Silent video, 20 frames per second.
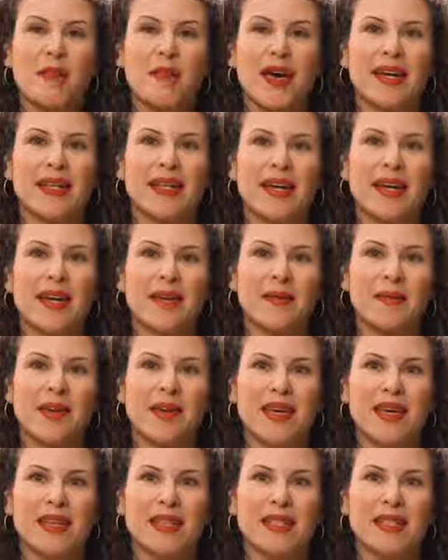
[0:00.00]
My name
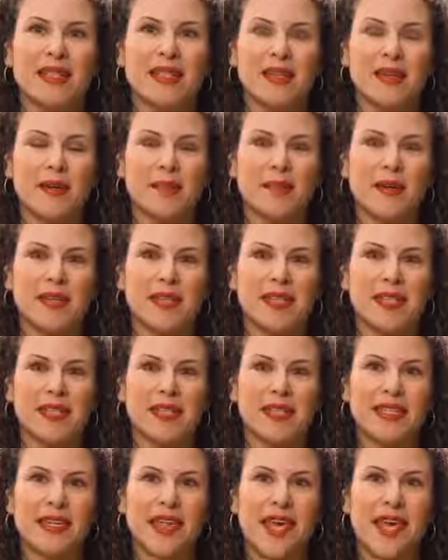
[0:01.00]
is Sarah
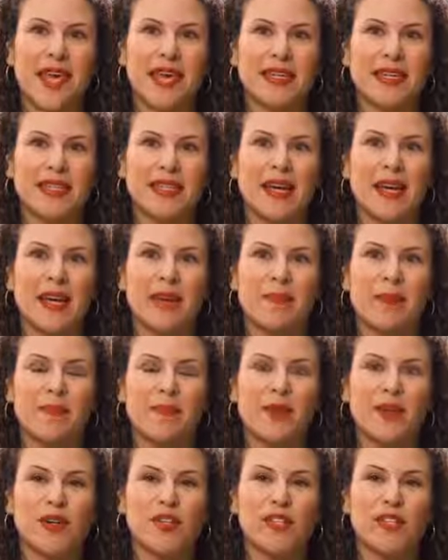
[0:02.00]
Bernstein, and I'm a
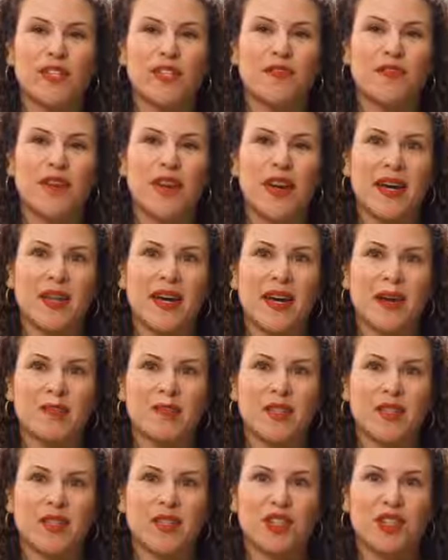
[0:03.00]
board-certified
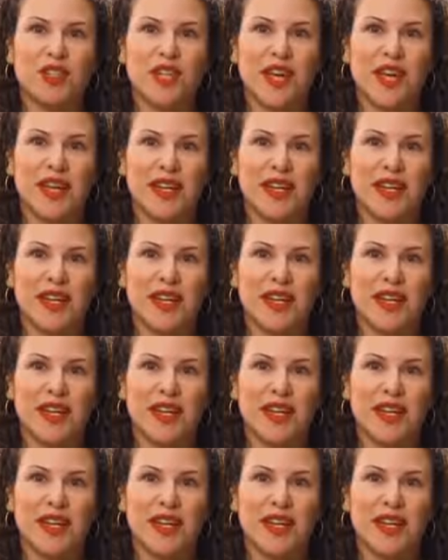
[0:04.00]
obstetrician and